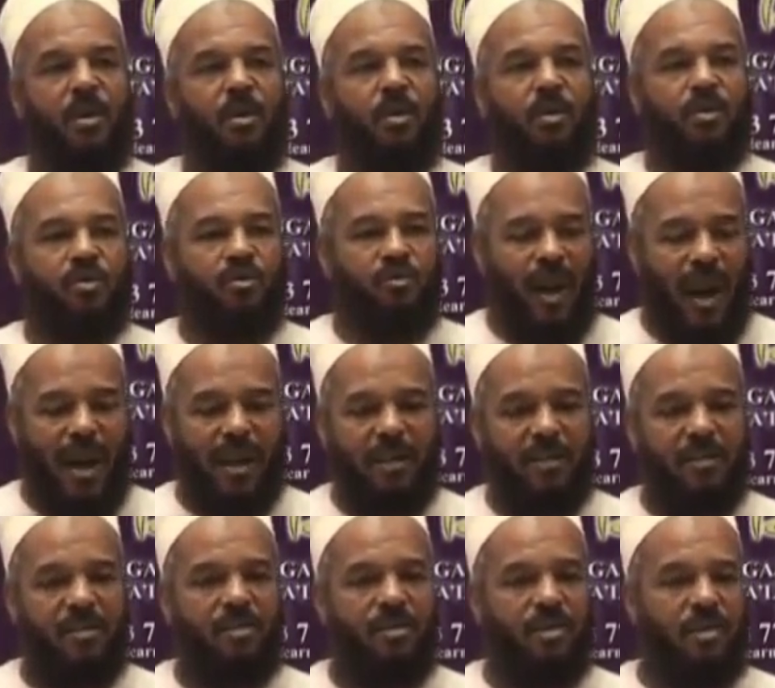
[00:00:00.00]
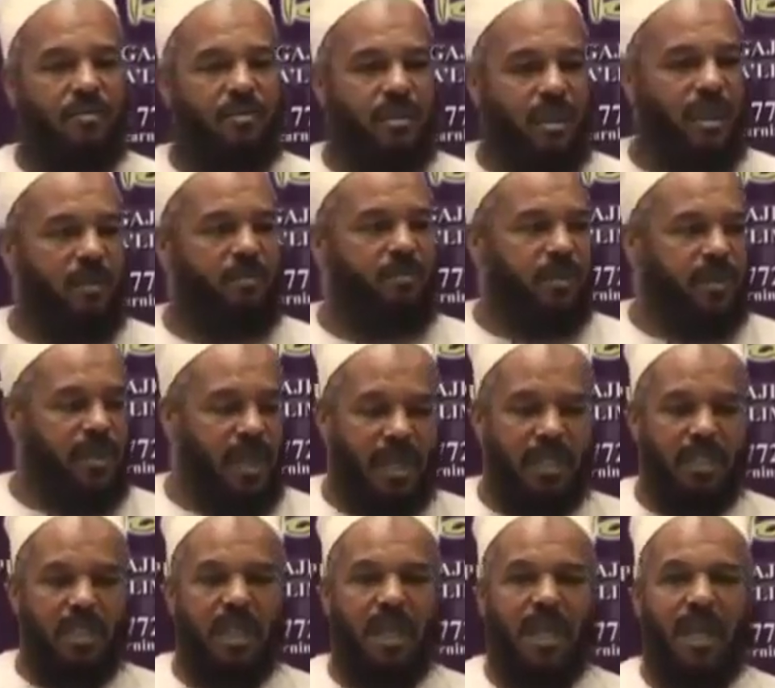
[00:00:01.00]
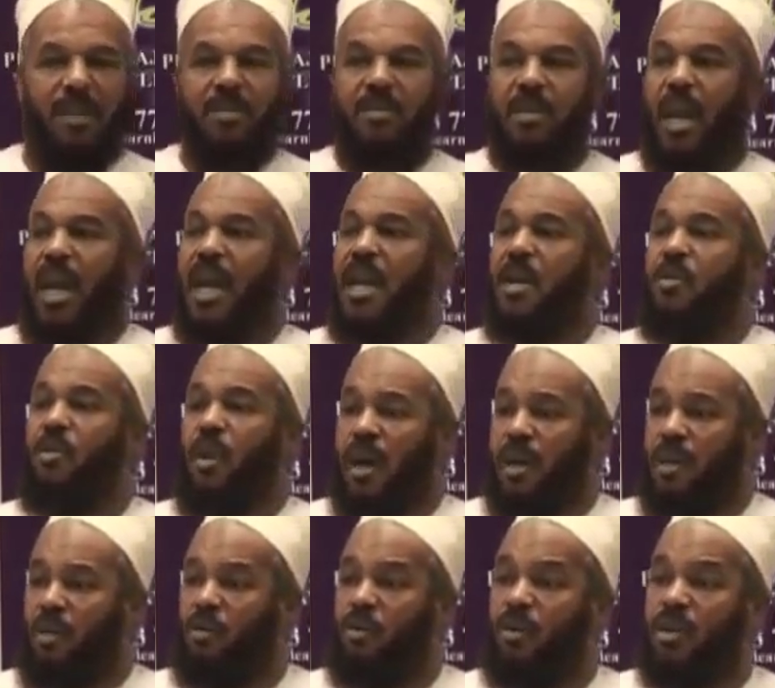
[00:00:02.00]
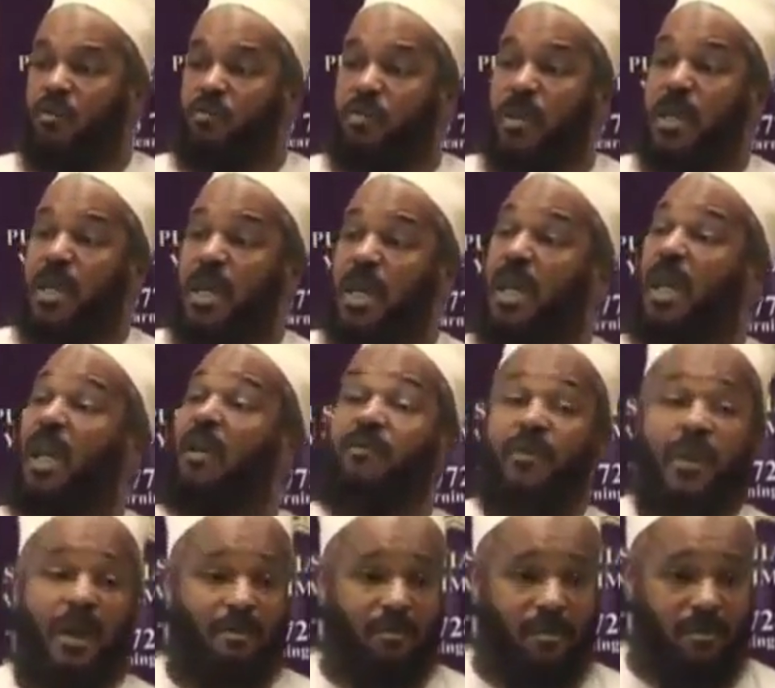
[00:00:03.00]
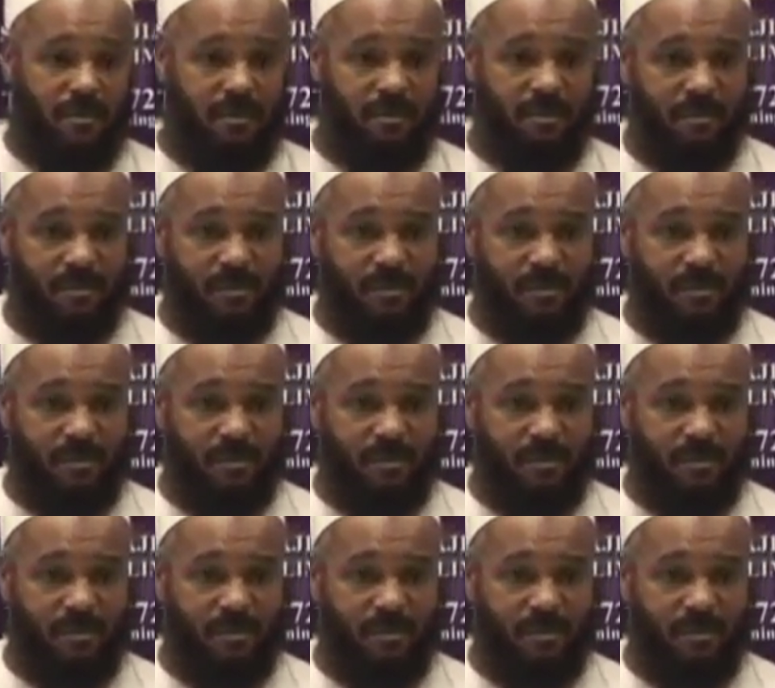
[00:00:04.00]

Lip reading: whose rights should be protected against anyone who would speak ill of them.